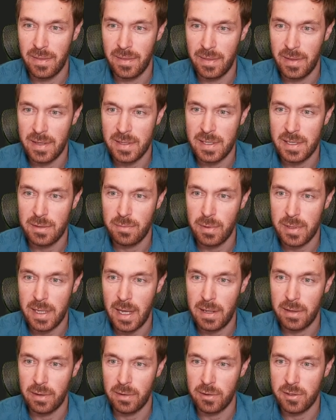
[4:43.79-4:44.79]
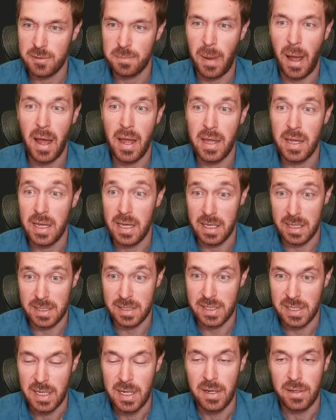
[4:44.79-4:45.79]
this is what that little spot
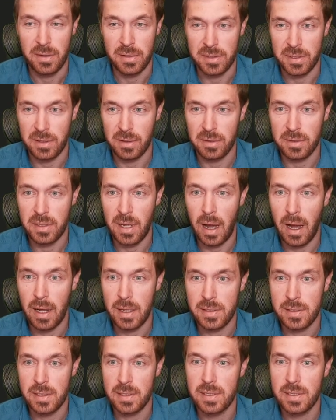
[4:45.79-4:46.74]
is, those little dots.